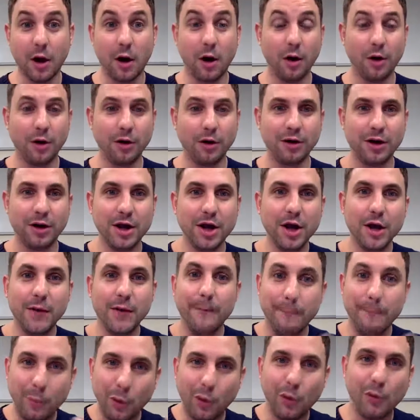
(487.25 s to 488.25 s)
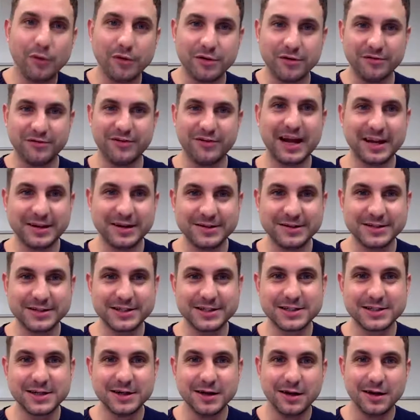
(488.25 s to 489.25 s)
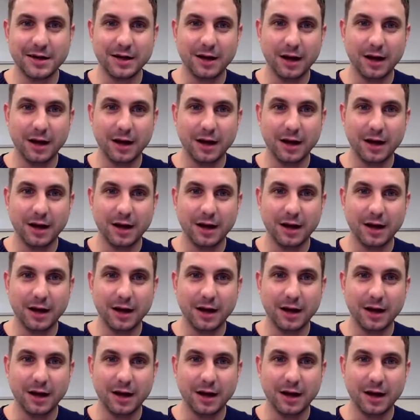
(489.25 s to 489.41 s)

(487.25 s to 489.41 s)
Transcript: on more advanced